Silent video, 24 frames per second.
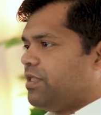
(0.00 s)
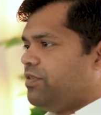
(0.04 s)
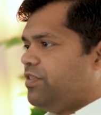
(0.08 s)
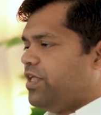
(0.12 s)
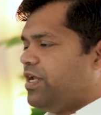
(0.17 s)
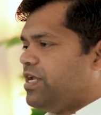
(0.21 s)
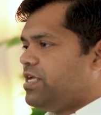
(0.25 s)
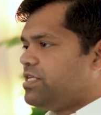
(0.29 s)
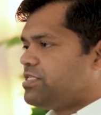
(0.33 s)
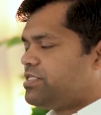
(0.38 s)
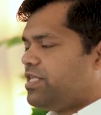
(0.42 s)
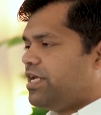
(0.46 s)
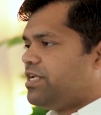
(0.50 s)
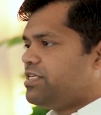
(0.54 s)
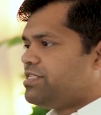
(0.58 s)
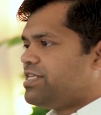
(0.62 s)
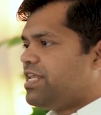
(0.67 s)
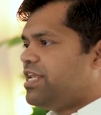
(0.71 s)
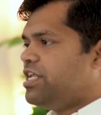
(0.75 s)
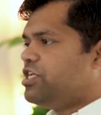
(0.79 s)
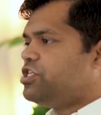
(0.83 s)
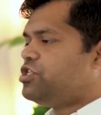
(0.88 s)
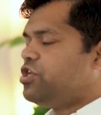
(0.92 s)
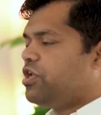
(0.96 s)
There is there is
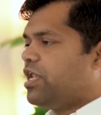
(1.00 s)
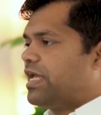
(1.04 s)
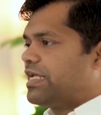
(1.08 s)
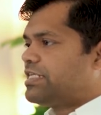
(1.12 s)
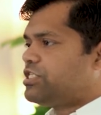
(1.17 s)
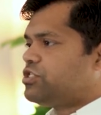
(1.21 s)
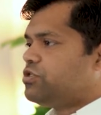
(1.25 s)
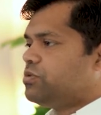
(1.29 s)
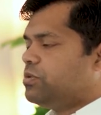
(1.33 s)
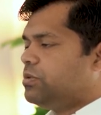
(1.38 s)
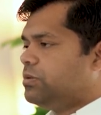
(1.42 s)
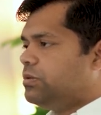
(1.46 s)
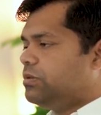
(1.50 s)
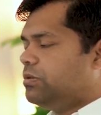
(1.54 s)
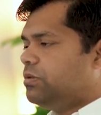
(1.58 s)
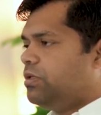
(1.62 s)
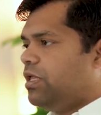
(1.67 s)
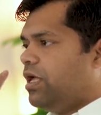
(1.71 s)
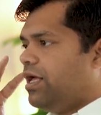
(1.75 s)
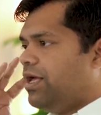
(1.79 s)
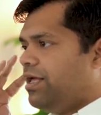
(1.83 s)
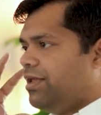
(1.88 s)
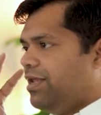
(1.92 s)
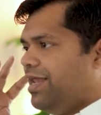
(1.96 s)
an
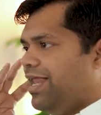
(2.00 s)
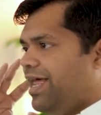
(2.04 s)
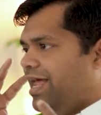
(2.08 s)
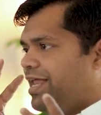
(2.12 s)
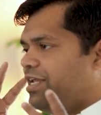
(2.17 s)
intellectual uh,